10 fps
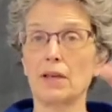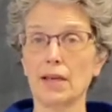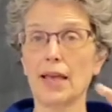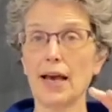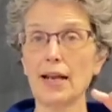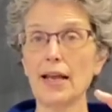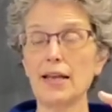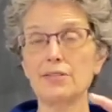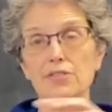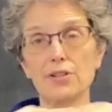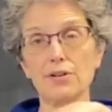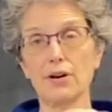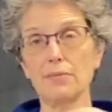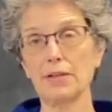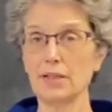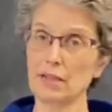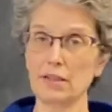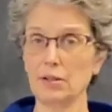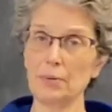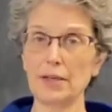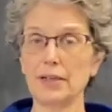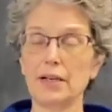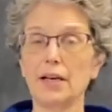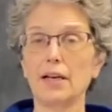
Cat A is there, I'm eating a little bit.